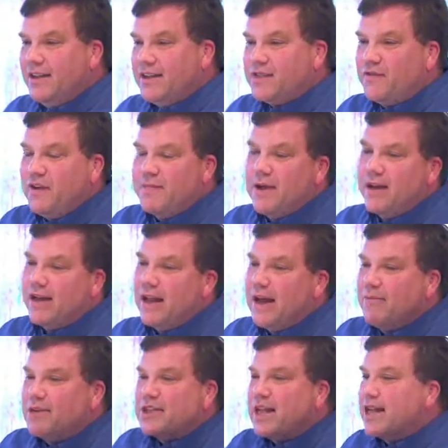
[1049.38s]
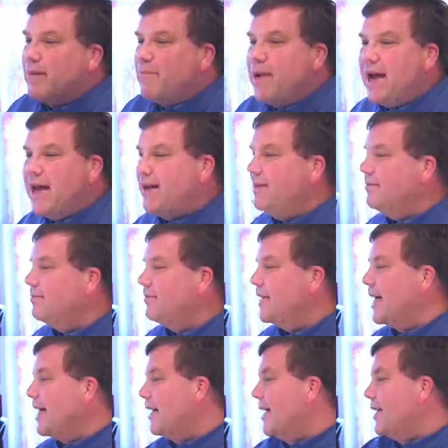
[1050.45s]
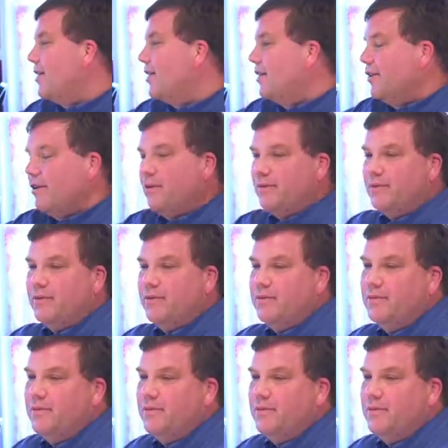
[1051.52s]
this female lamb was like a pet, kind of like our little